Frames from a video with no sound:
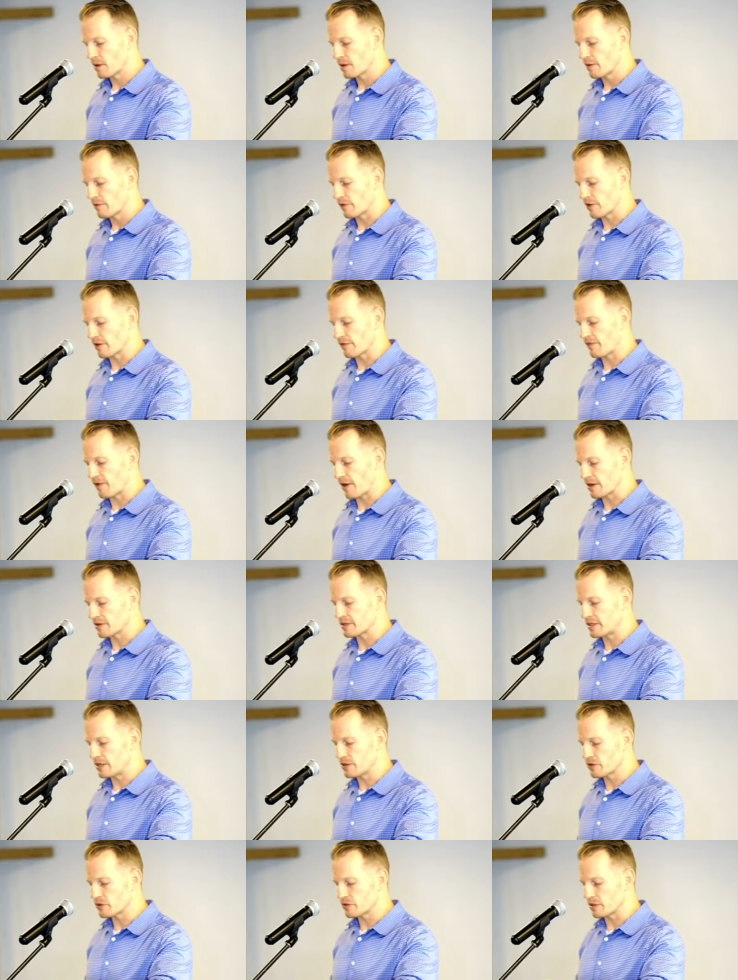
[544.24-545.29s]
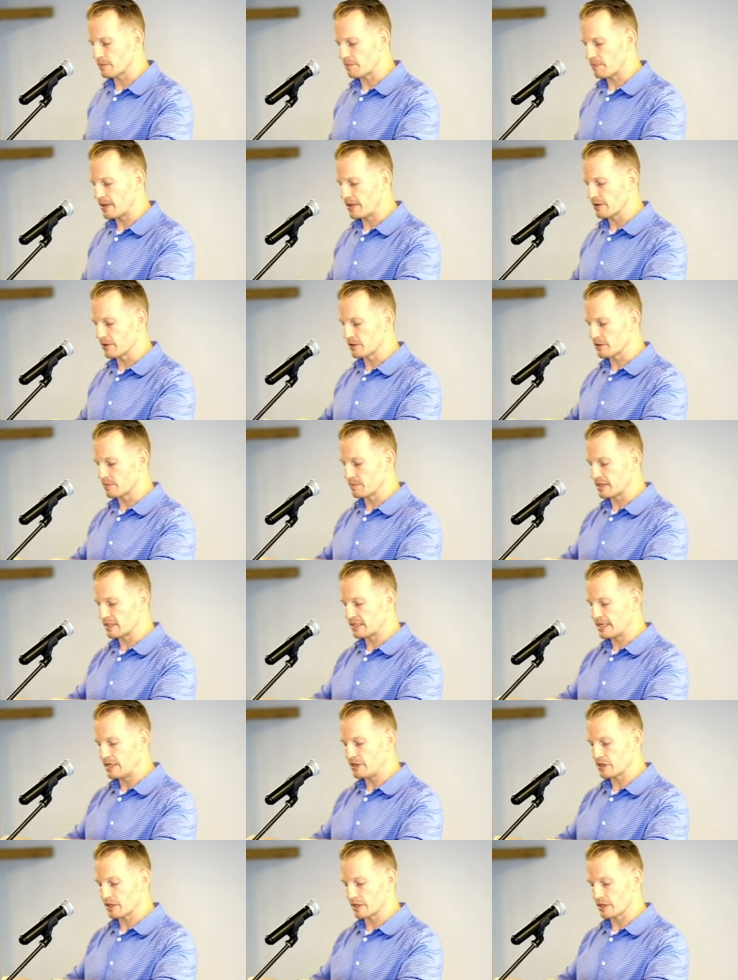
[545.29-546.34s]
for the false teachers that Peter has been
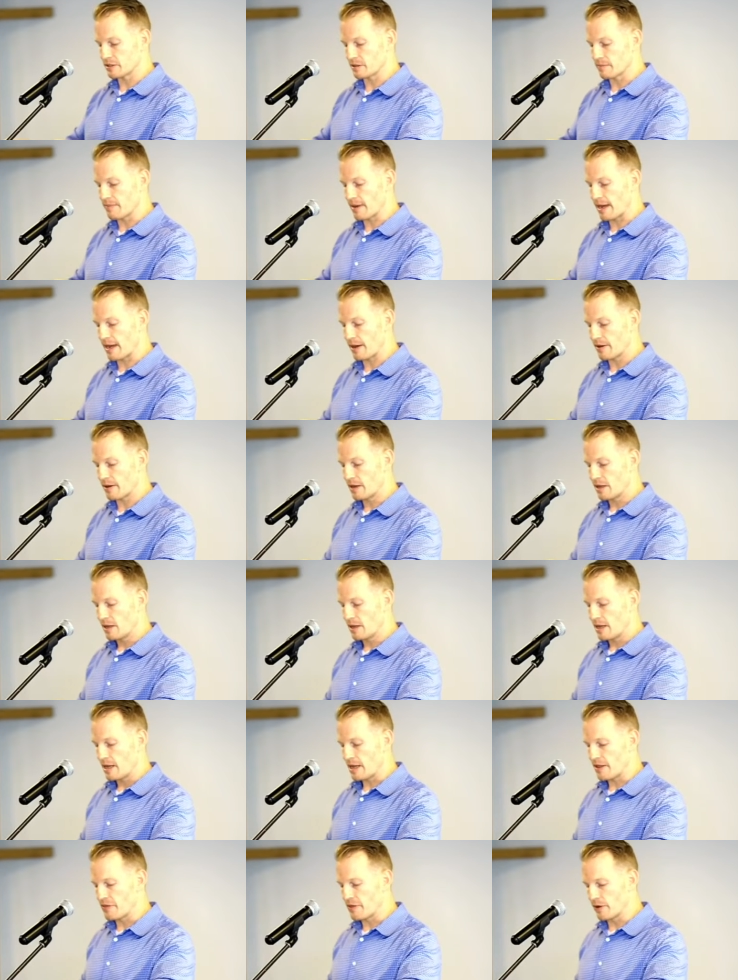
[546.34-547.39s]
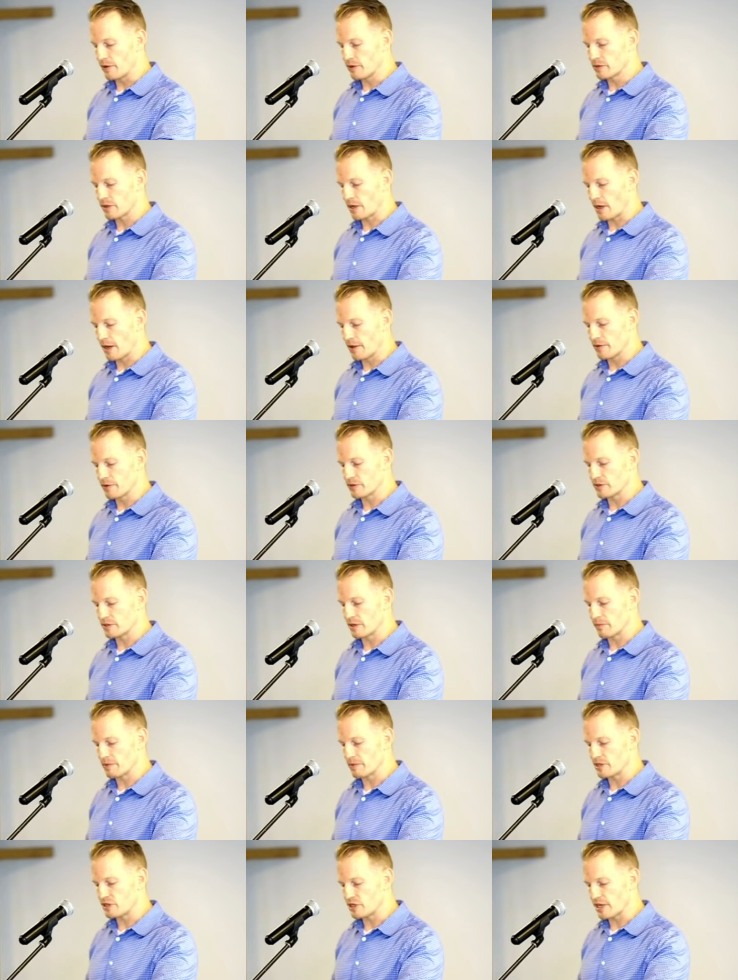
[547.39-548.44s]
teaching us about and those others that
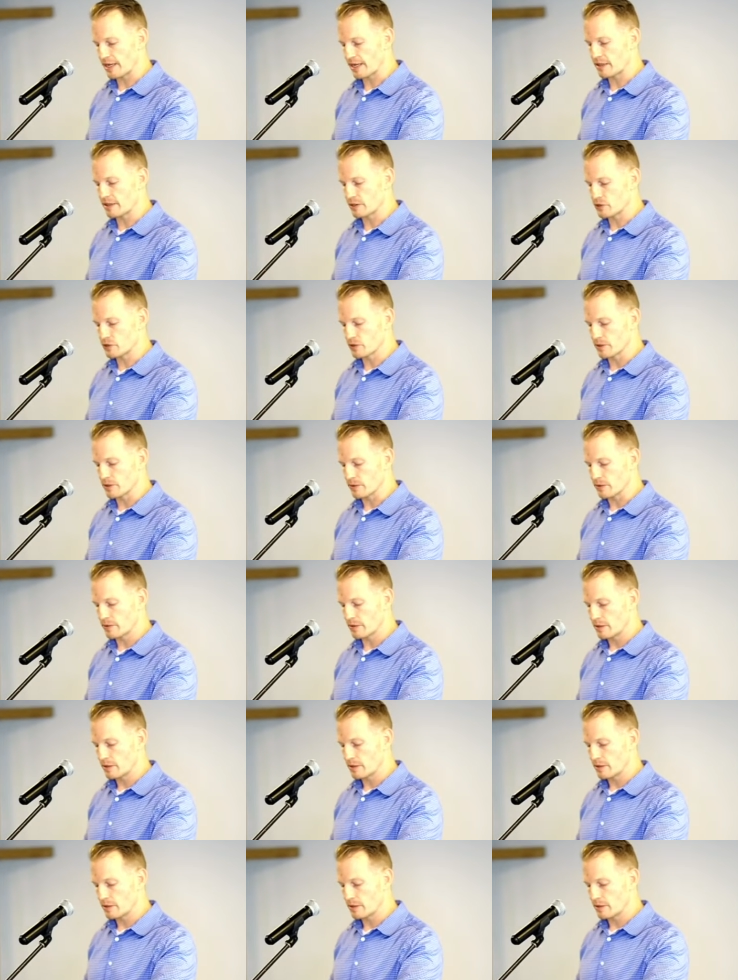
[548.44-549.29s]
reject the truth.